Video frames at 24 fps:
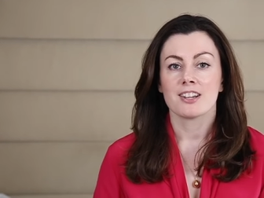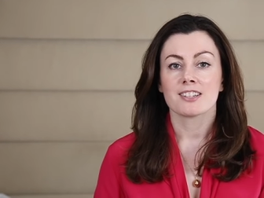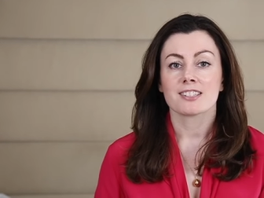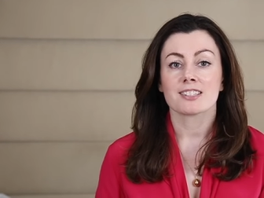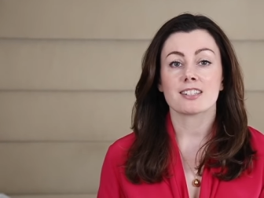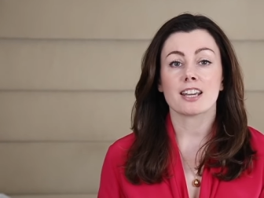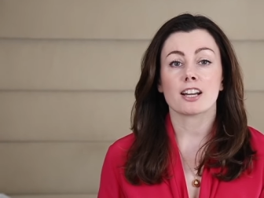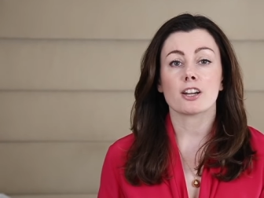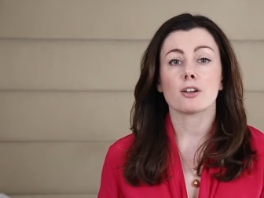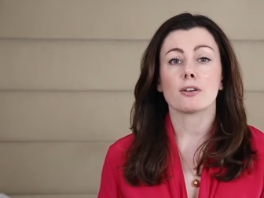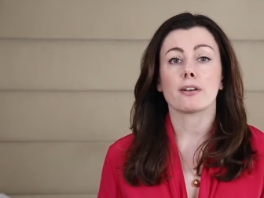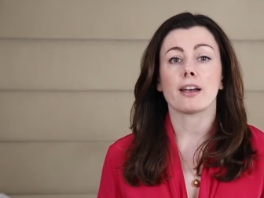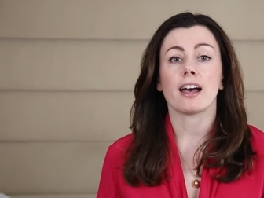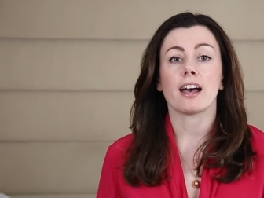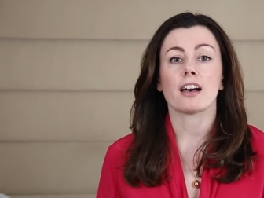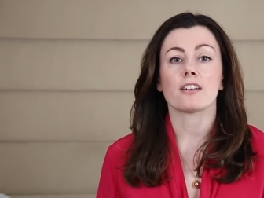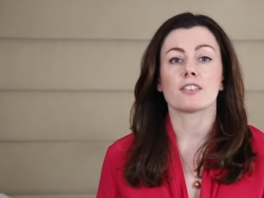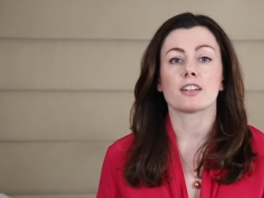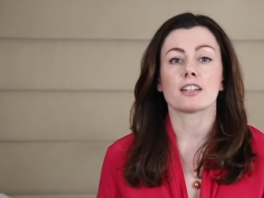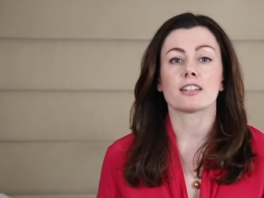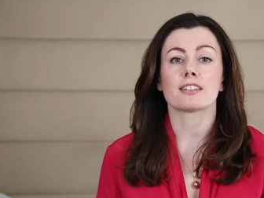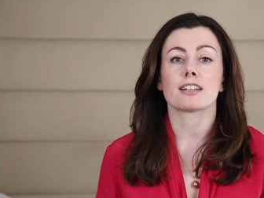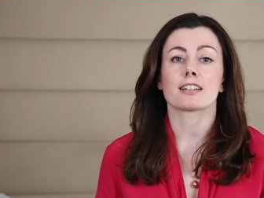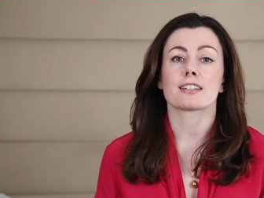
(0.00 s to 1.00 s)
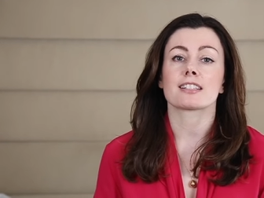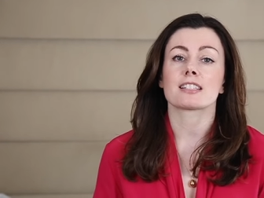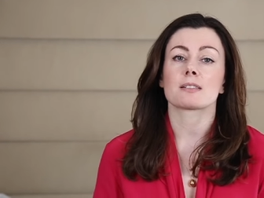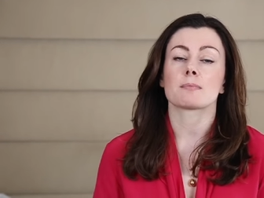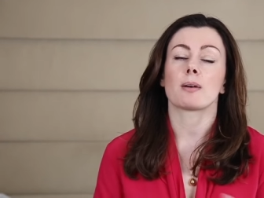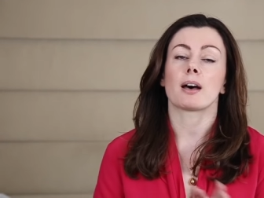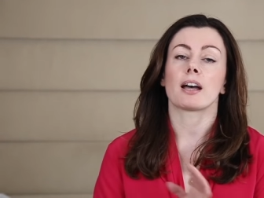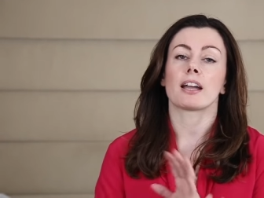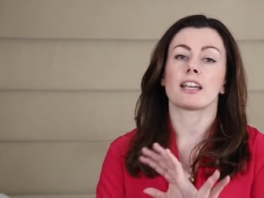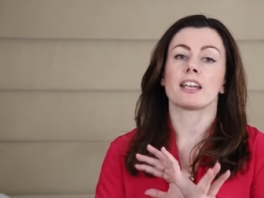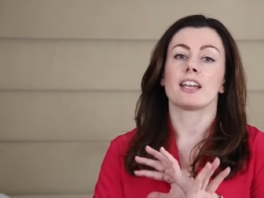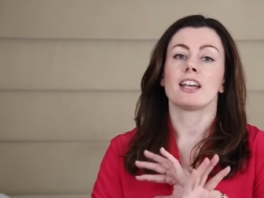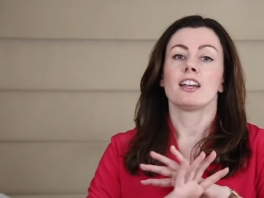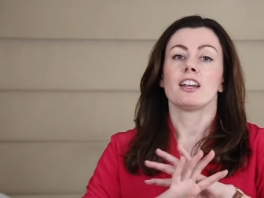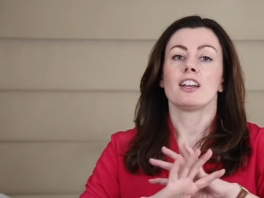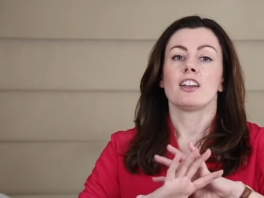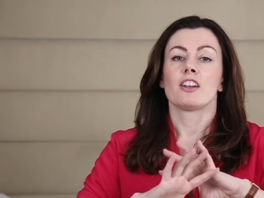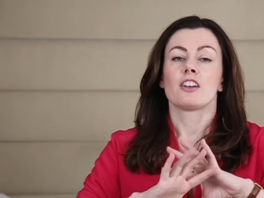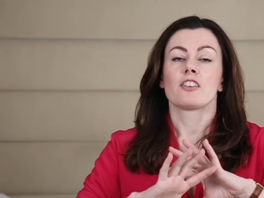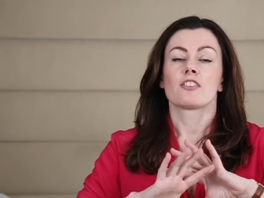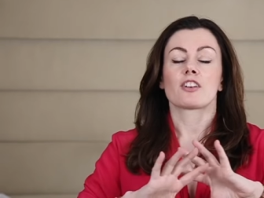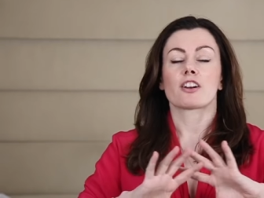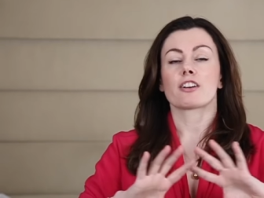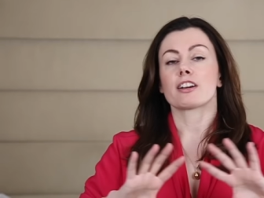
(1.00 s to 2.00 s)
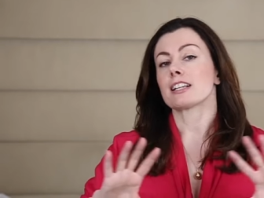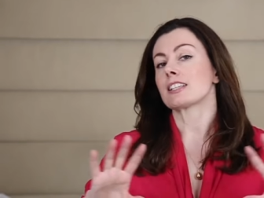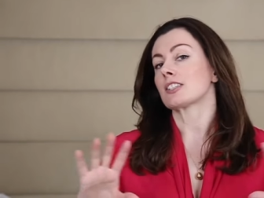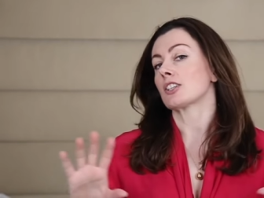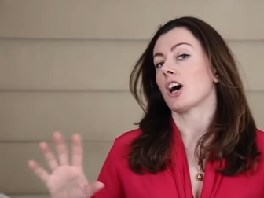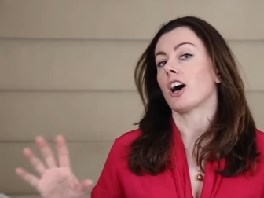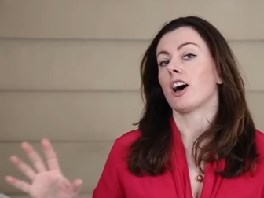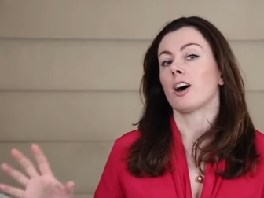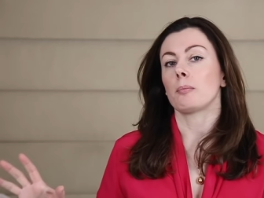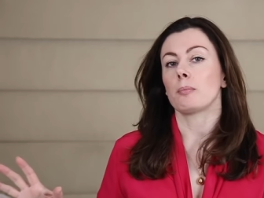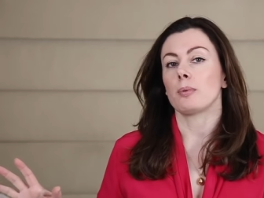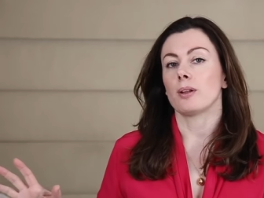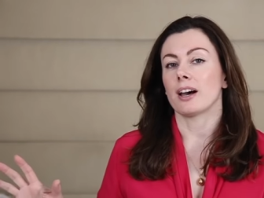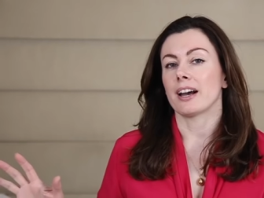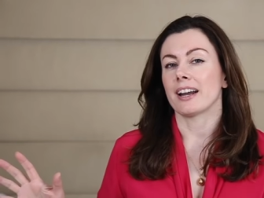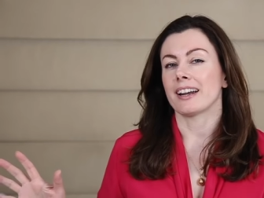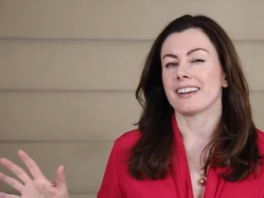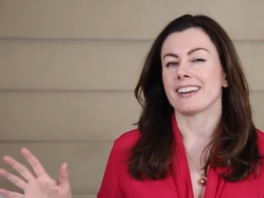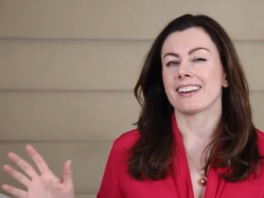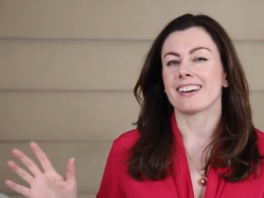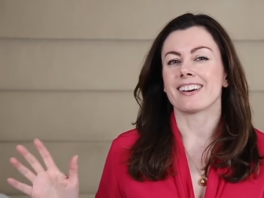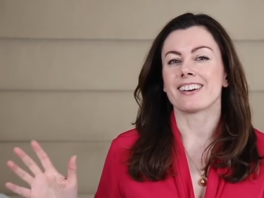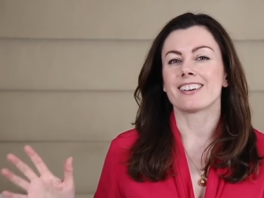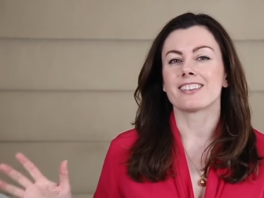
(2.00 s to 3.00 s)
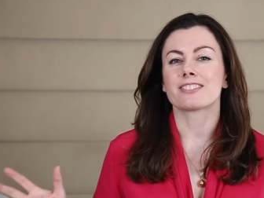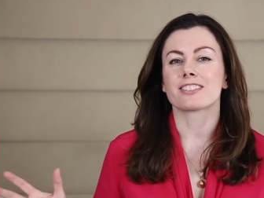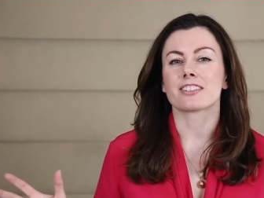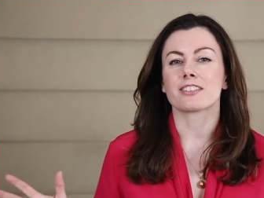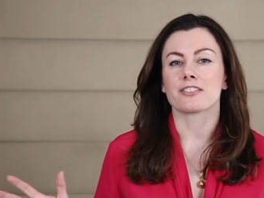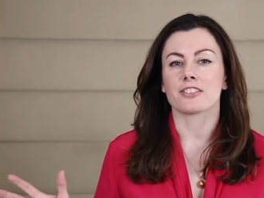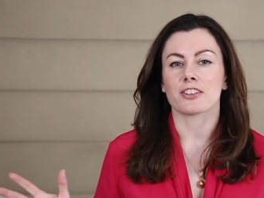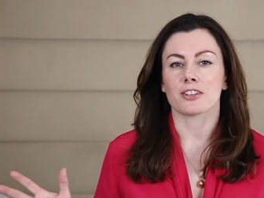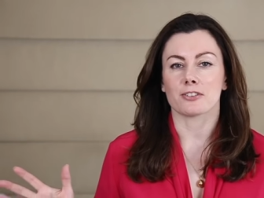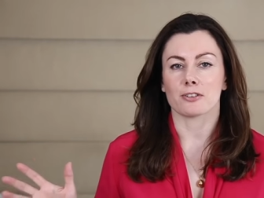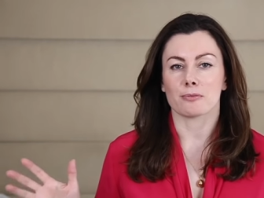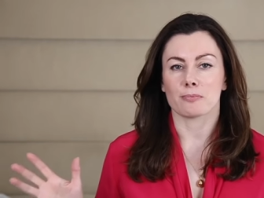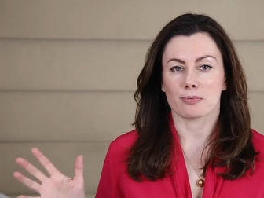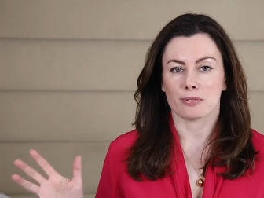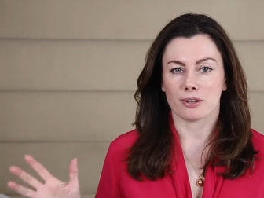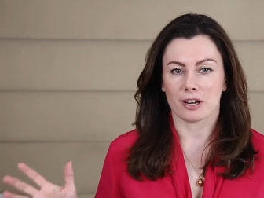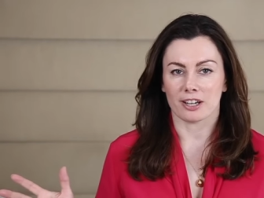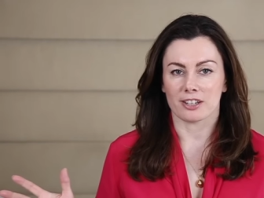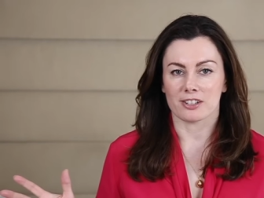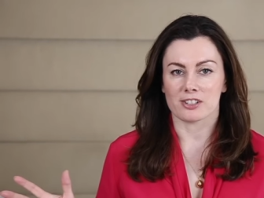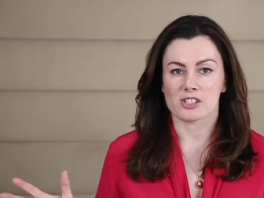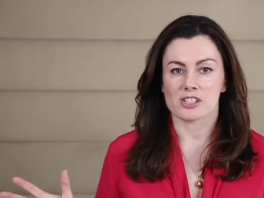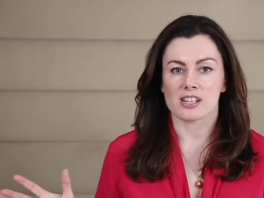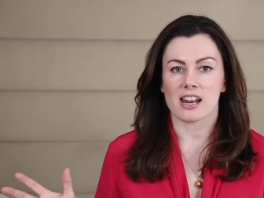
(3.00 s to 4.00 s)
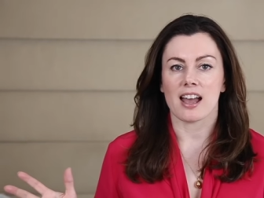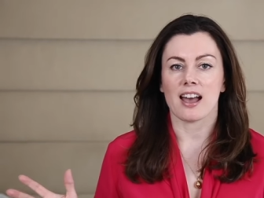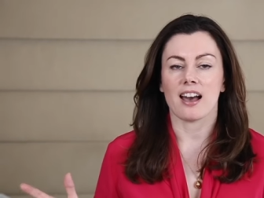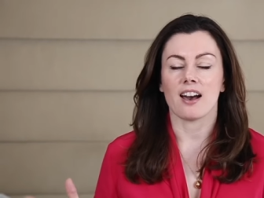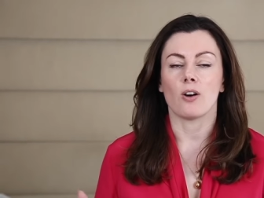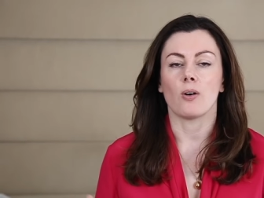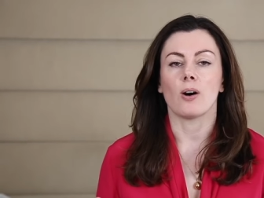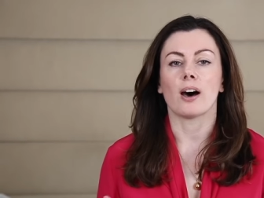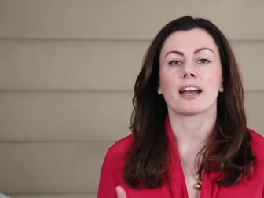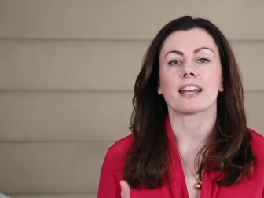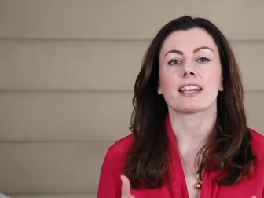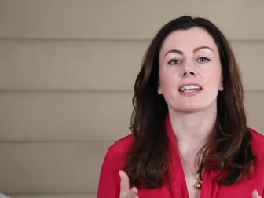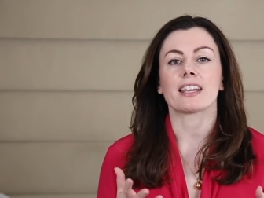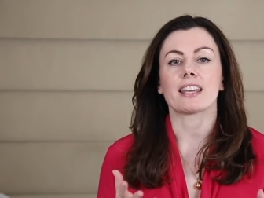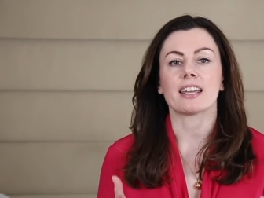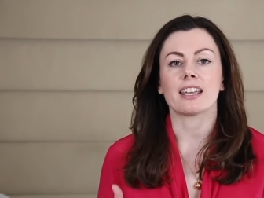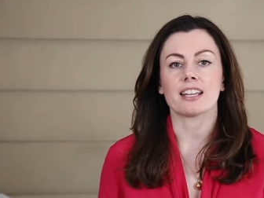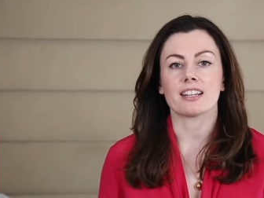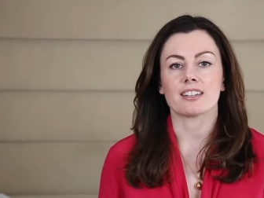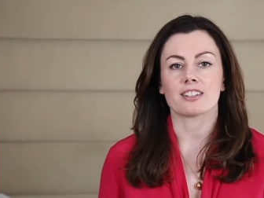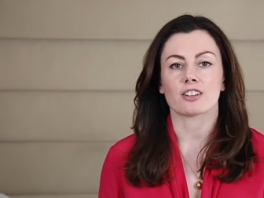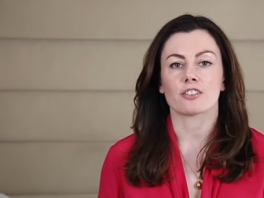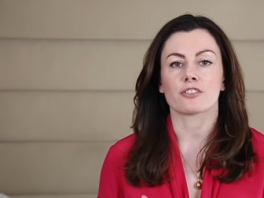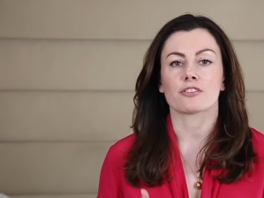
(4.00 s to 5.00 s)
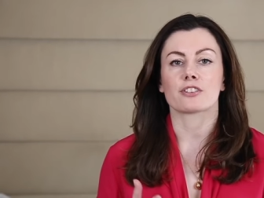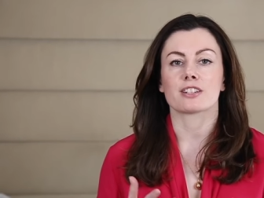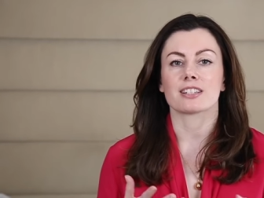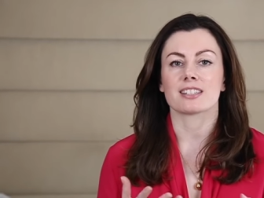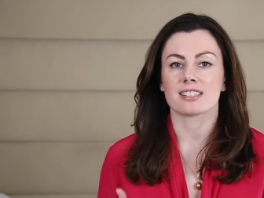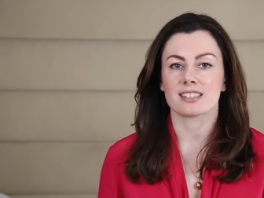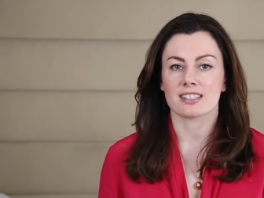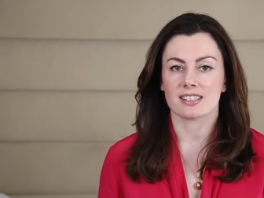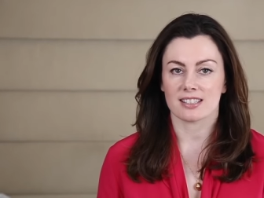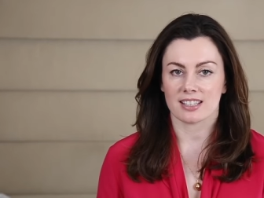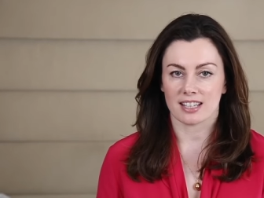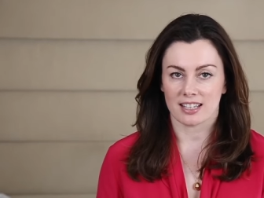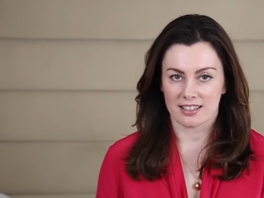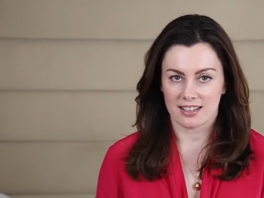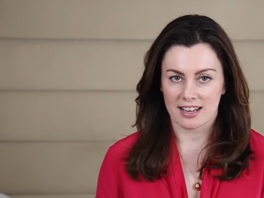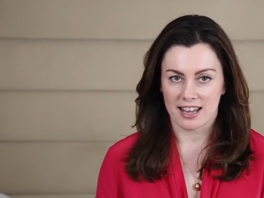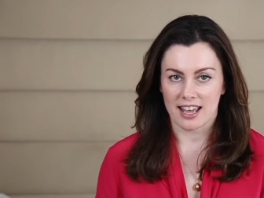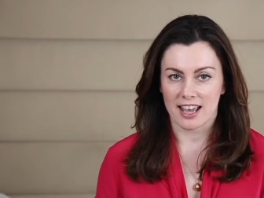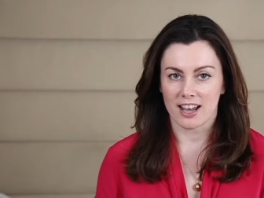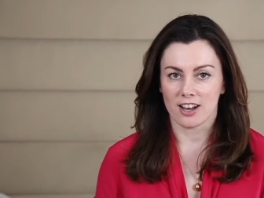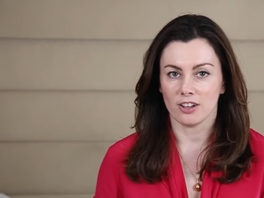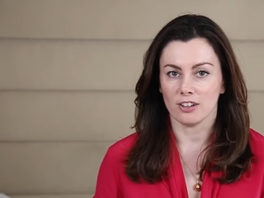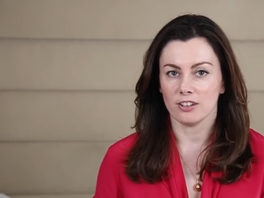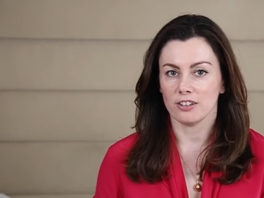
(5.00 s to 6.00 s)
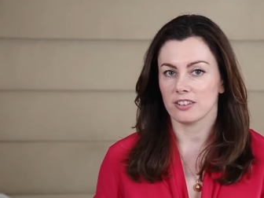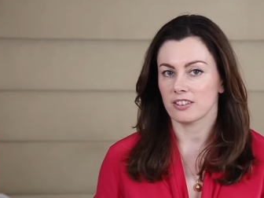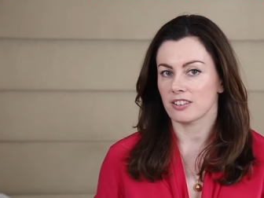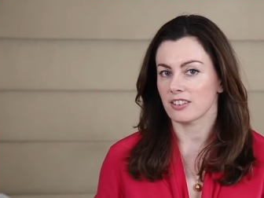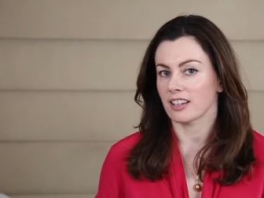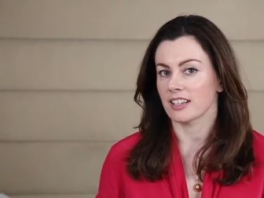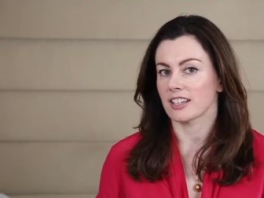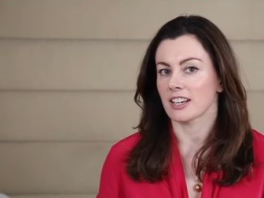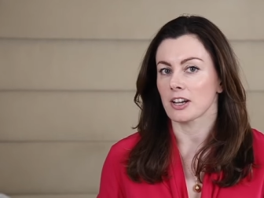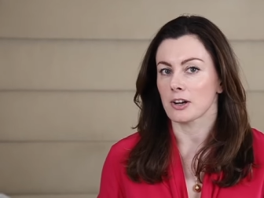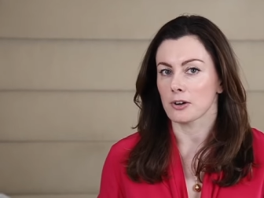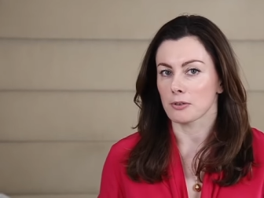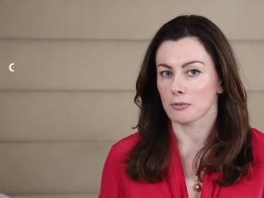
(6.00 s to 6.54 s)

So there you have it. That is my very top line overview approach to how I eat for skin health and a